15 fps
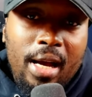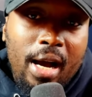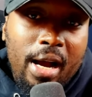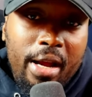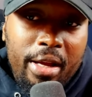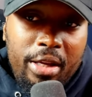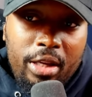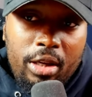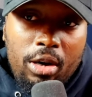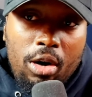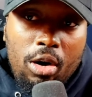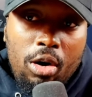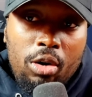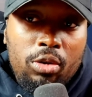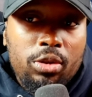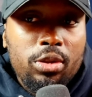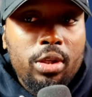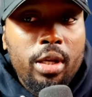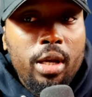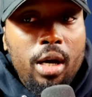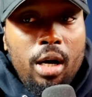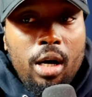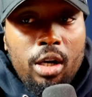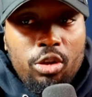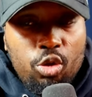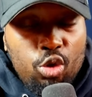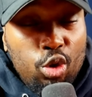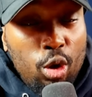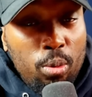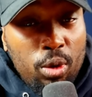IAE halls, uh,
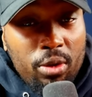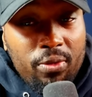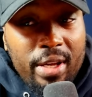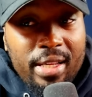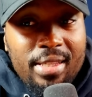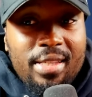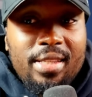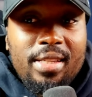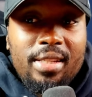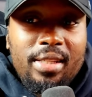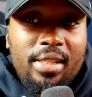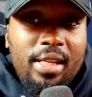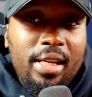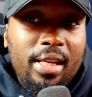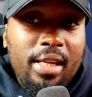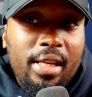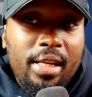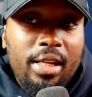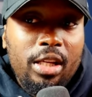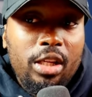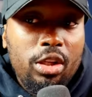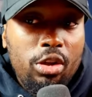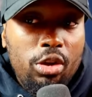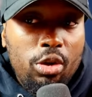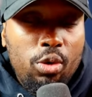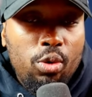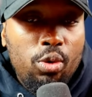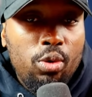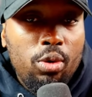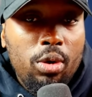new global event, the
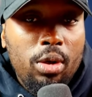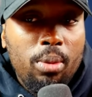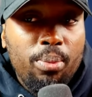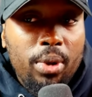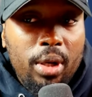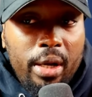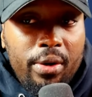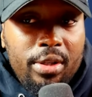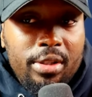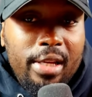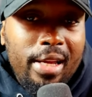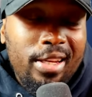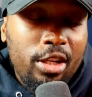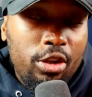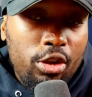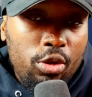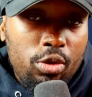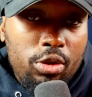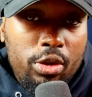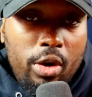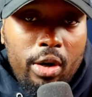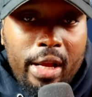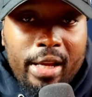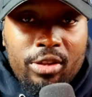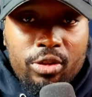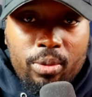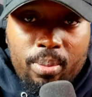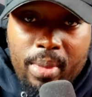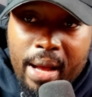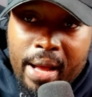new Polaris, and the new
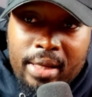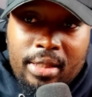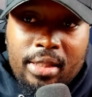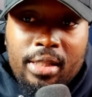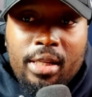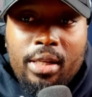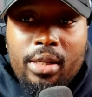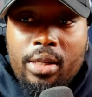Starlancer Max.